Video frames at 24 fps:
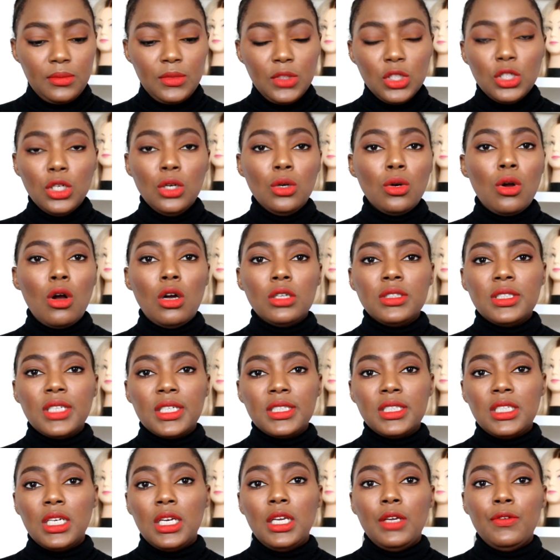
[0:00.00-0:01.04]
you know, contact
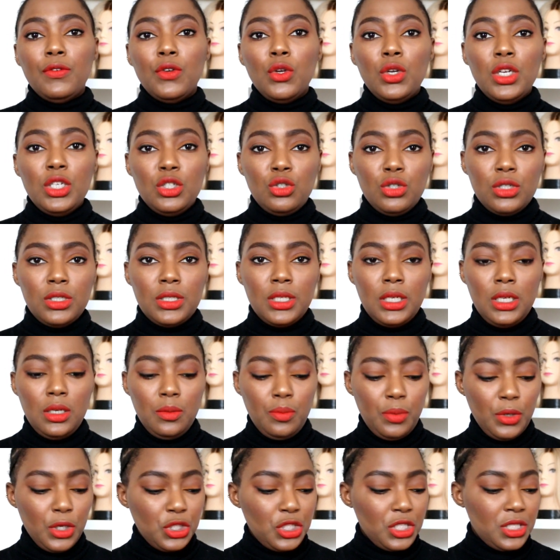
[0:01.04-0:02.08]
her if you're interested in
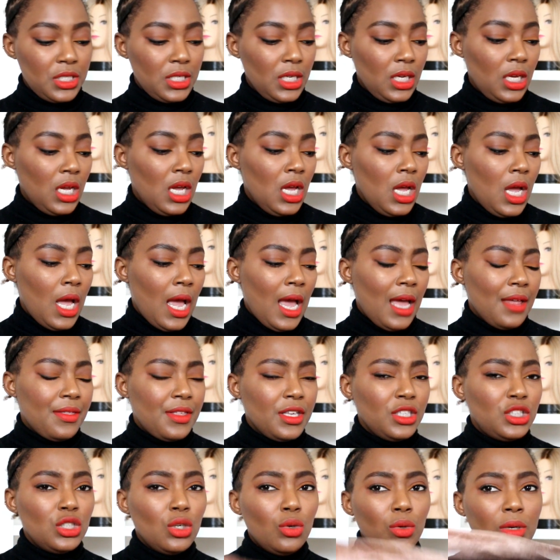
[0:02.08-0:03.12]
purchasing. I
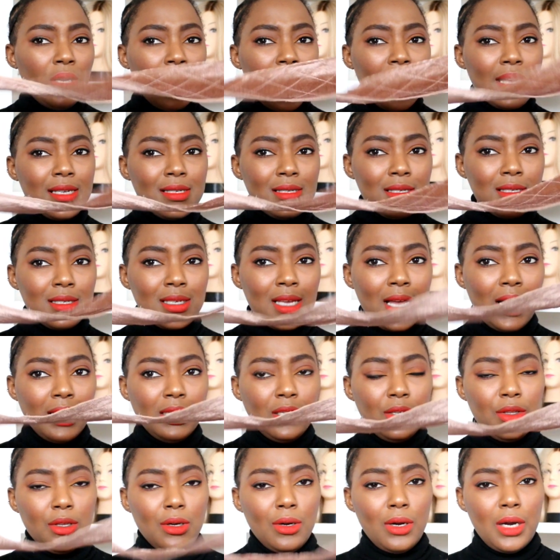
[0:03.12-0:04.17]
think she only has this
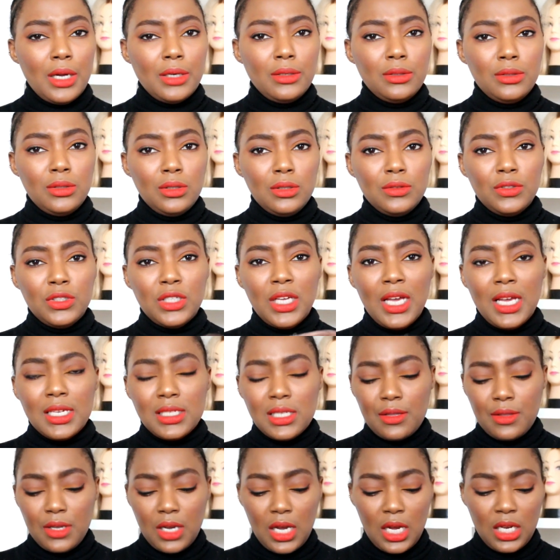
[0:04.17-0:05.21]
color though. I don't know if she has
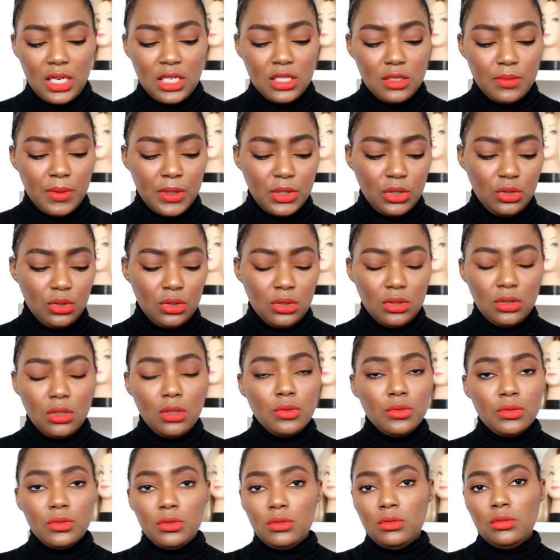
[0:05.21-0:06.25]
other colors, but you
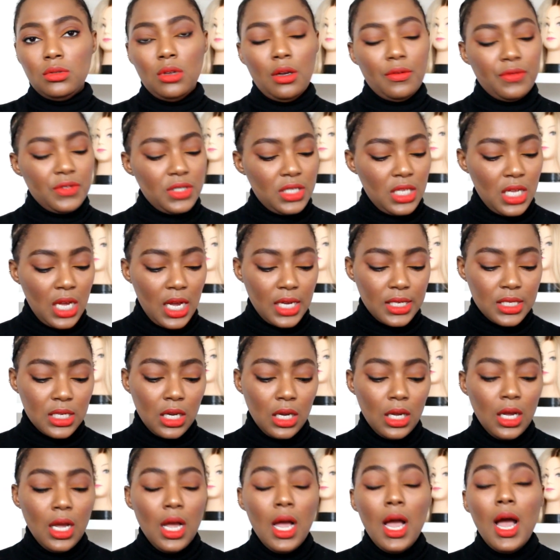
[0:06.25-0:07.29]
could obviously ask
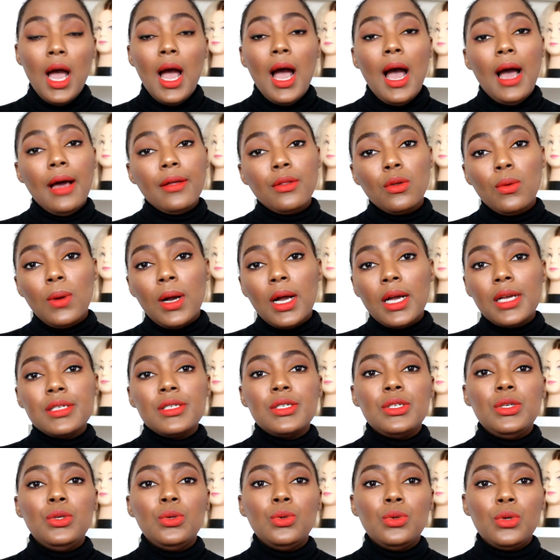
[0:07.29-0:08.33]
her.
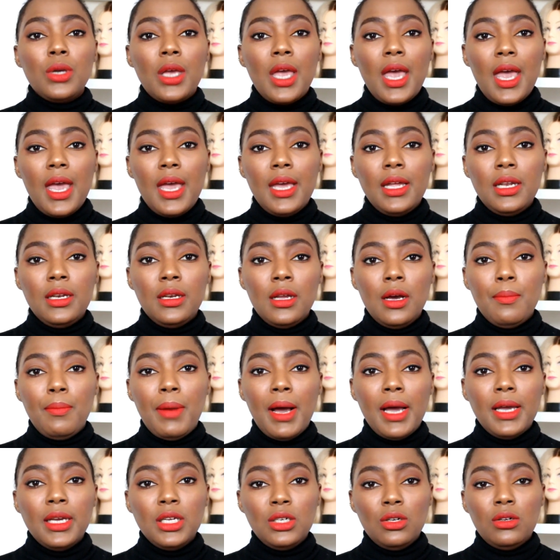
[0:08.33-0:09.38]
Otherwise, you can
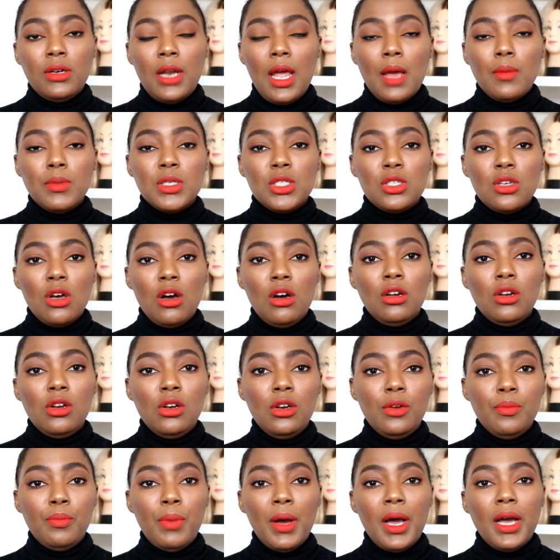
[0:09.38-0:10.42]
buy it on Amazon,
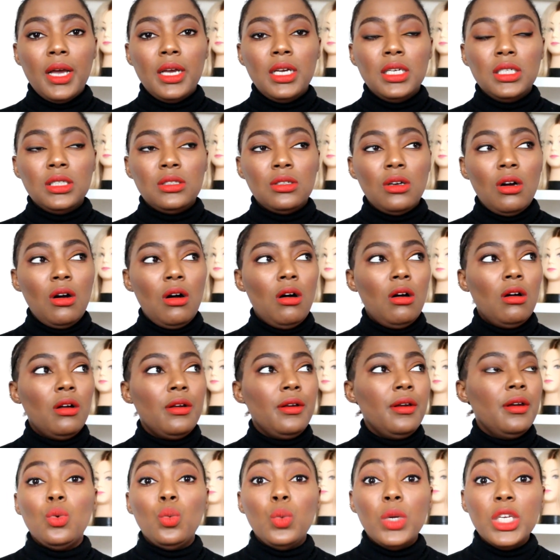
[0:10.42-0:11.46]
buy it on
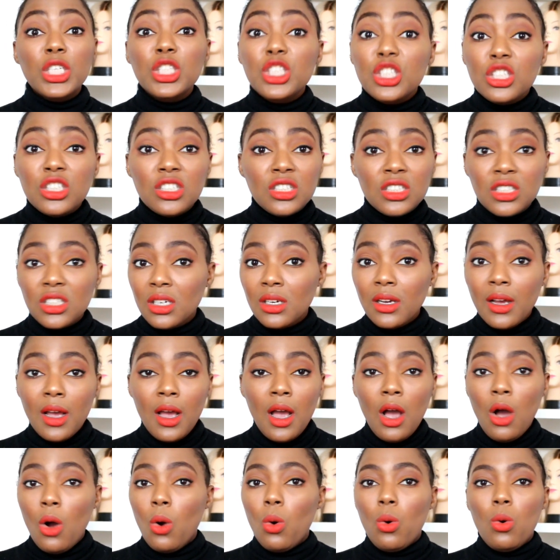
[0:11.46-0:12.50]
Wish,
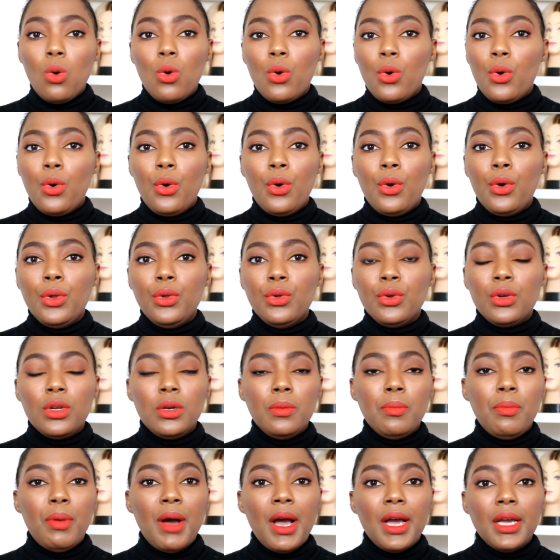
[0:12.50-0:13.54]
or you can
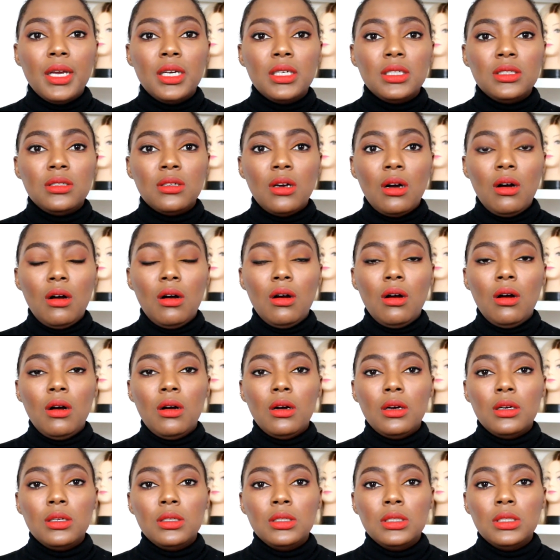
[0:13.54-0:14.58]
buy it
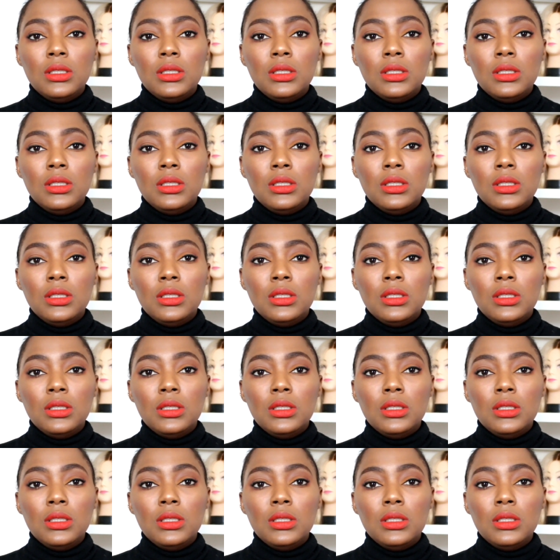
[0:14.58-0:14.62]
on